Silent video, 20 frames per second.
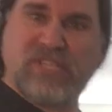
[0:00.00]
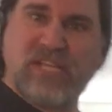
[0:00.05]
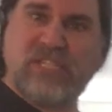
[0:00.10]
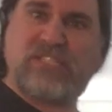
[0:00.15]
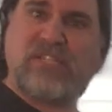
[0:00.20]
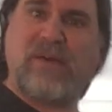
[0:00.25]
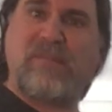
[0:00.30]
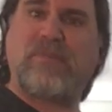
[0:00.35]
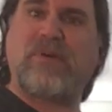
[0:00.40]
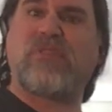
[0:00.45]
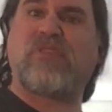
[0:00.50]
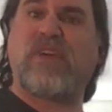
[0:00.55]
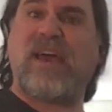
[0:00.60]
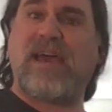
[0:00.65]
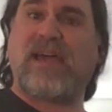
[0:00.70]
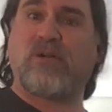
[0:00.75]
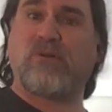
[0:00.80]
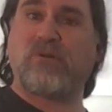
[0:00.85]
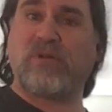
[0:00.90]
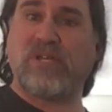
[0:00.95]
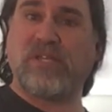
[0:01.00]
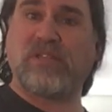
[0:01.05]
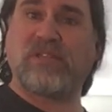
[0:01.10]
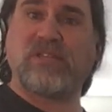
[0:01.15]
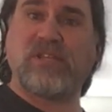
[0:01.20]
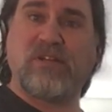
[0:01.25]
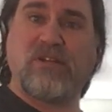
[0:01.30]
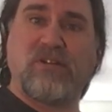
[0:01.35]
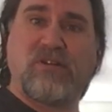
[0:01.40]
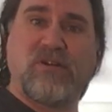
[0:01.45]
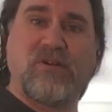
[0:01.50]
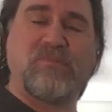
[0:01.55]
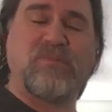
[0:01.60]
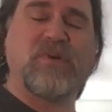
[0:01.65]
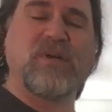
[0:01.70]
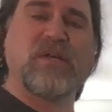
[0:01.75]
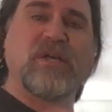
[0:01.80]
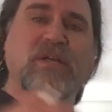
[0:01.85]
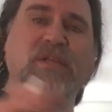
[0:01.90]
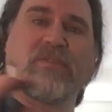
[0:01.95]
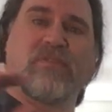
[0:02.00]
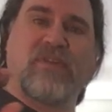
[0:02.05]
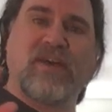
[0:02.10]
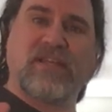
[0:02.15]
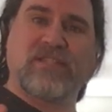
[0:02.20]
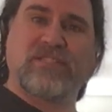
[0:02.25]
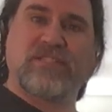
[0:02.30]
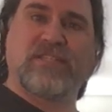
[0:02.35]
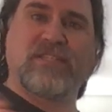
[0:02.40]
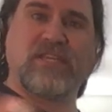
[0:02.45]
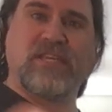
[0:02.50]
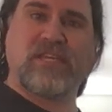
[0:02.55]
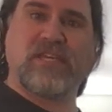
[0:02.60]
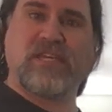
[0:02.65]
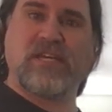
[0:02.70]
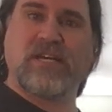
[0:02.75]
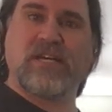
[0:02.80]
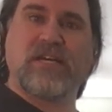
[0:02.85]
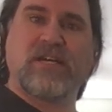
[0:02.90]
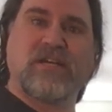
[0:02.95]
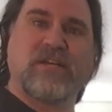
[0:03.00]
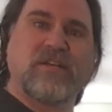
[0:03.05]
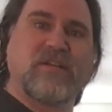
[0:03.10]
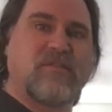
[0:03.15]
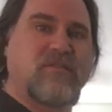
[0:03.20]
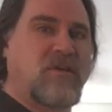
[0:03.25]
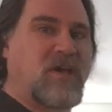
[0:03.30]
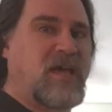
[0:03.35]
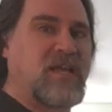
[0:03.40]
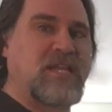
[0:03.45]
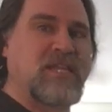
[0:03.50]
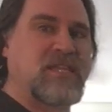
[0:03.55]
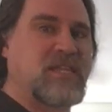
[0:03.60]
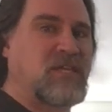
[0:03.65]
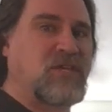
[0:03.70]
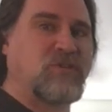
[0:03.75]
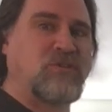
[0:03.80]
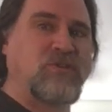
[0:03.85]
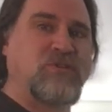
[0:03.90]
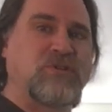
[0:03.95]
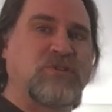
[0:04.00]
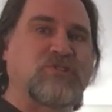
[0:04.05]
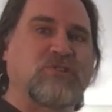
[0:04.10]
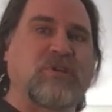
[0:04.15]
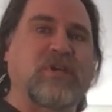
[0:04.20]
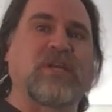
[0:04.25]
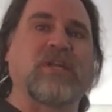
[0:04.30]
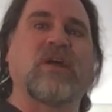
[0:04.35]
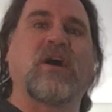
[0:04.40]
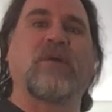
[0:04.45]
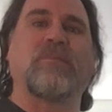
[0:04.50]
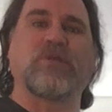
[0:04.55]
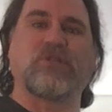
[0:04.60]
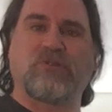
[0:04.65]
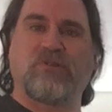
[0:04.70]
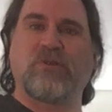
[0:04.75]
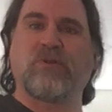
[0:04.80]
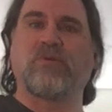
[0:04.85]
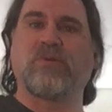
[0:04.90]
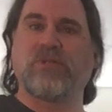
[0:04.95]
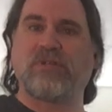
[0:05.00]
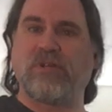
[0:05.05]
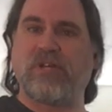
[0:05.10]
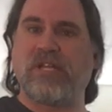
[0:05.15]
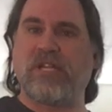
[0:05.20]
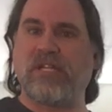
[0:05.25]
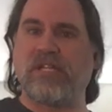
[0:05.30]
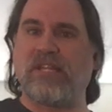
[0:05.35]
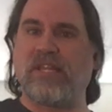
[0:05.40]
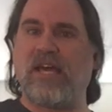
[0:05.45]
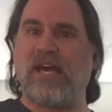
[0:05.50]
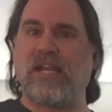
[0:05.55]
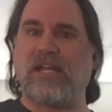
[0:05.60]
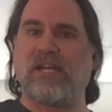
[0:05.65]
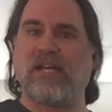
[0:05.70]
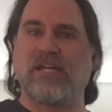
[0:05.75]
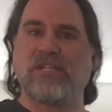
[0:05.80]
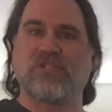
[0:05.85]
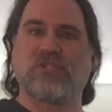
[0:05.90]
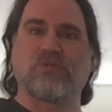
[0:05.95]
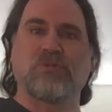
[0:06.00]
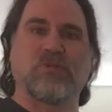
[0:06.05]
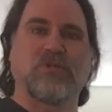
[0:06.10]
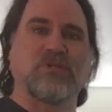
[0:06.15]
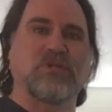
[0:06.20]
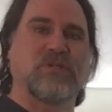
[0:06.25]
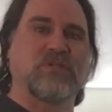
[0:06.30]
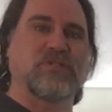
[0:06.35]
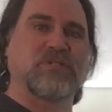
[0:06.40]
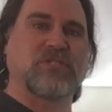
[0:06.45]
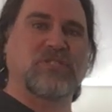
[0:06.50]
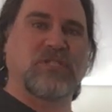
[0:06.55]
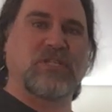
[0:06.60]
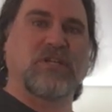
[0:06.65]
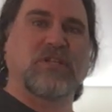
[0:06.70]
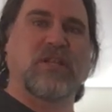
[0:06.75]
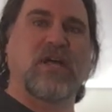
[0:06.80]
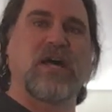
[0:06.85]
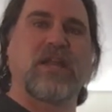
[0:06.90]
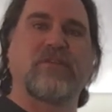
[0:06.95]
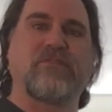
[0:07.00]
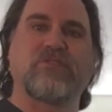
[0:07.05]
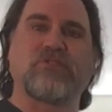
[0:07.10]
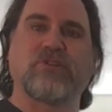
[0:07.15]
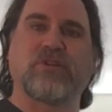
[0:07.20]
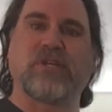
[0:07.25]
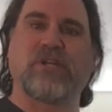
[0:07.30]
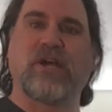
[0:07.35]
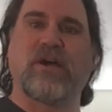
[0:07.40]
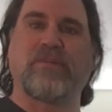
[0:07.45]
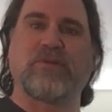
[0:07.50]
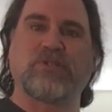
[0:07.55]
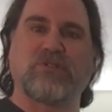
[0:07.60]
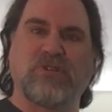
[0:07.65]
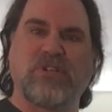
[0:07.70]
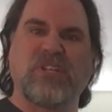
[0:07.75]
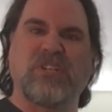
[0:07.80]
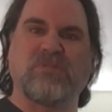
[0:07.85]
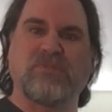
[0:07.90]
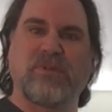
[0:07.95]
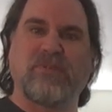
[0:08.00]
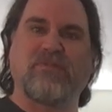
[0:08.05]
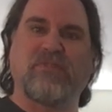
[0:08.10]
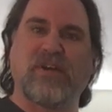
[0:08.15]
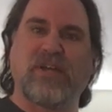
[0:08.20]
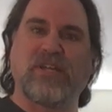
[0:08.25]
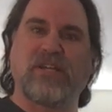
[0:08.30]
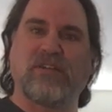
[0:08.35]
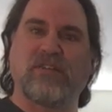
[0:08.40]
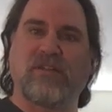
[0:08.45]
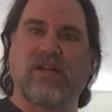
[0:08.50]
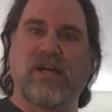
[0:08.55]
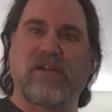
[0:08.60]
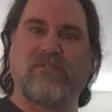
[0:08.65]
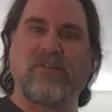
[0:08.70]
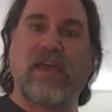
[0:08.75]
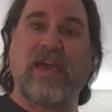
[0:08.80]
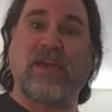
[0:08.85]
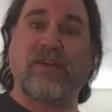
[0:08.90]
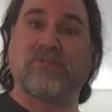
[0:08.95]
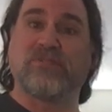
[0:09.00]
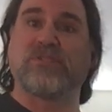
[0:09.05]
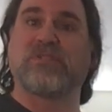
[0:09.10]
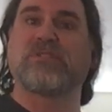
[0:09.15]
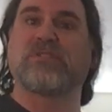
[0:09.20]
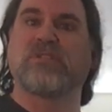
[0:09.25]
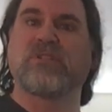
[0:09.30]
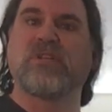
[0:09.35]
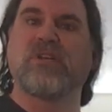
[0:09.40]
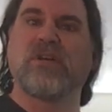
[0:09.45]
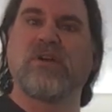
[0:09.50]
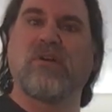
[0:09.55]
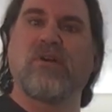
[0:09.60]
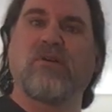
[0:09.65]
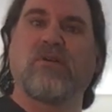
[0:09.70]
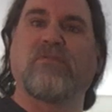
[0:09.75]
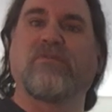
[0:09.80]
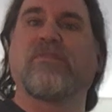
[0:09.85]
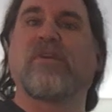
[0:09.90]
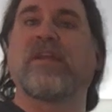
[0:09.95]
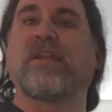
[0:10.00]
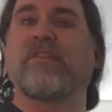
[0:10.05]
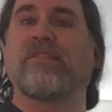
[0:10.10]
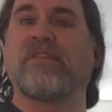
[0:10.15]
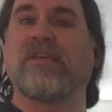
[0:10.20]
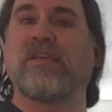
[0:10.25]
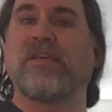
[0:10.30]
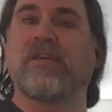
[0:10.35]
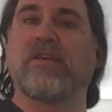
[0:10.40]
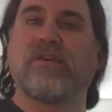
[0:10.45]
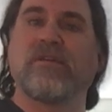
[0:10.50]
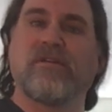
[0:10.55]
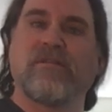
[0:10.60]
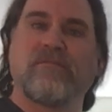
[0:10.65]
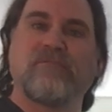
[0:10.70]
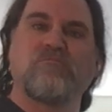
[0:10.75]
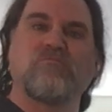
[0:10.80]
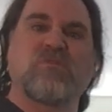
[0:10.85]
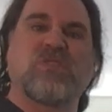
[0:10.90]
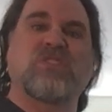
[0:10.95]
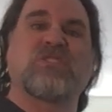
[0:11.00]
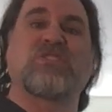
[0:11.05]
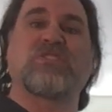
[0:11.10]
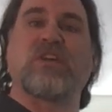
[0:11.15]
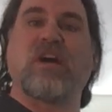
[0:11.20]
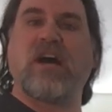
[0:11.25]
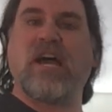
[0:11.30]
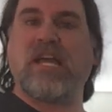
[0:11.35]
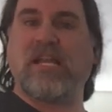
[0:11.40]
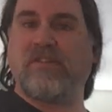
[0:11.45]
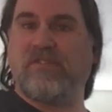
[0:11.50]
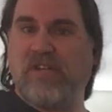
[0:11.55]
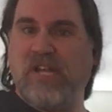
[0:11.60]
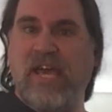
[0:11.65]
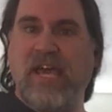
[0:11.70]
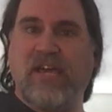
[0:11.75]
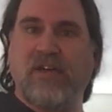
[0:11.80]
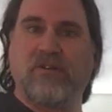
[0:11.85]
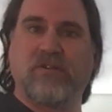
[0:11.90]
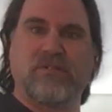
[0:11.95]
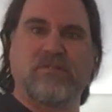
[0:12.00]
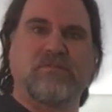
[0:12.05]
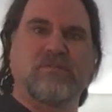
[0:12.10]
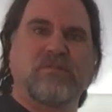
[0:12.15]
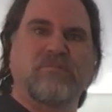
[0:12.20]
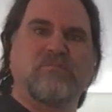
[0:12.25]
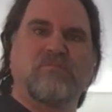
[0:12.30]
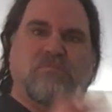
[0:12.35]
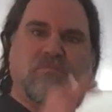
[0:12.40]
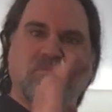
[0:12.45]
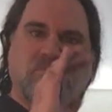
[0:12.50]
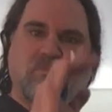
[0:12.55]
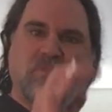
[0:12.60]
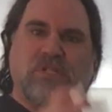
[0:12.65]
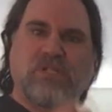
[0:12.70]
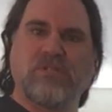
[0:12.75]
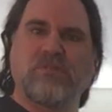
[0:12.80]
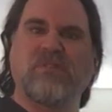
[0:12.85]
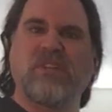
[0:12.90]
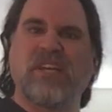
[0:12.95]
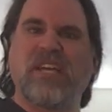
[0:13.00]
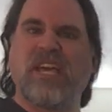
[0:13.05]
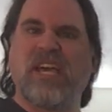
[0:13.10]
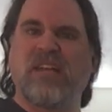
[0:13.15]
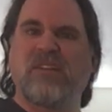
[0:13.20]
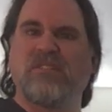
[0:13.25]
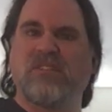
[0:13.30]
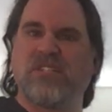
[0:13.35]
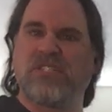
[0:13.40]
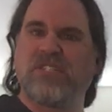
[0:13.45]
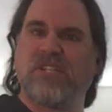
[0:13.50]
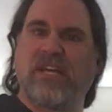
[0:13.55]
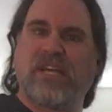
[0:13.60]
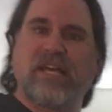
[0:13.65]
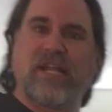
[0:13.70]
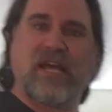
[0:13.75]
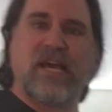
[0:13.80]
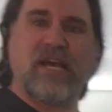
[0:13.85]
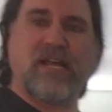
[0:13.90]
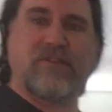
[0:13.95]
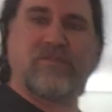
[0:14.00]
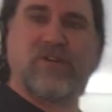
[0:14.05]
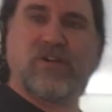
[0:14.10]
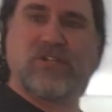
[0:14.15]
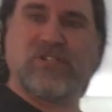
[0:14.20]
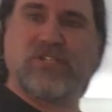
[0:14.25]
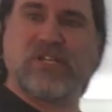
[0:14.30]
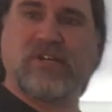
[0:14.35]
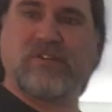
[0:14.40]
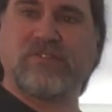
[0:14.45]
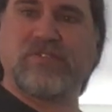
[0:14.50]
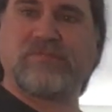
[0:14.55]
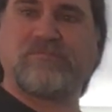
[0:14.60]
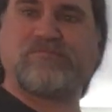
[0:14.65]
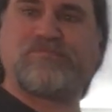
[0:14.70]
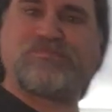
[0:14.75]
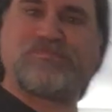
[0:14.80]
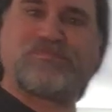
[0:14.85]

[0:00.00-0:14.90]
That's that Pythagorean theorem. That's the uh, anything you do in trigonometry when you get into that in high school, you'll see a lot of trigonometry. You'll be finding a lot of angles and uh, finding the sine of an angle. But again, let's not get ahead of ourselves.